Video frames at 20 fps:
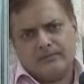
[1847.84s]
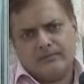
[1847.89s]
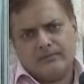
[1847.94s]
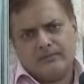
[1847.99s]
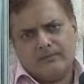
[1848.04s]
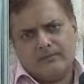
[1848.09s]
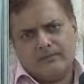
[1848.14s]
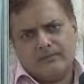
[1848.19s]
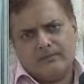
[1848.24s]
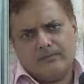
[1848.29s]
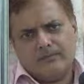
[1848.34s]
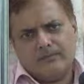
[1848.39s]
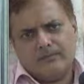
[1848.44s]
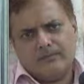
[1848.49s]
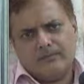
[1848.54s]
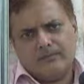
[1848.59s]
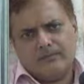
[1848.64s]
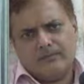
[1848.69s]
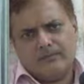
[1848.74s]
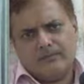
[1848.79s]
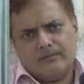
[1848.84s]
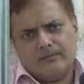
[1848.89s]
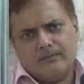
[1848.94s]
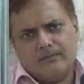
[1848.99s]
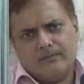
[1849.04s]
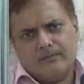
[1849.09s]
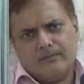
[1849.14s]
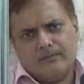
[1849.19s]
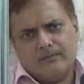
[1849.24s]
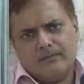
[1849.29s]

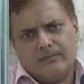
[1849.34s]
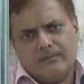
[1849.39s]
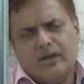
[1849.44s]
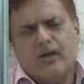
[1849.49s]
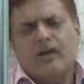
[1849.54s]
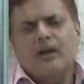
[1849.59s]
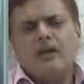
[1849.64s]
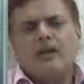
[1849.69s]
Nothing is said.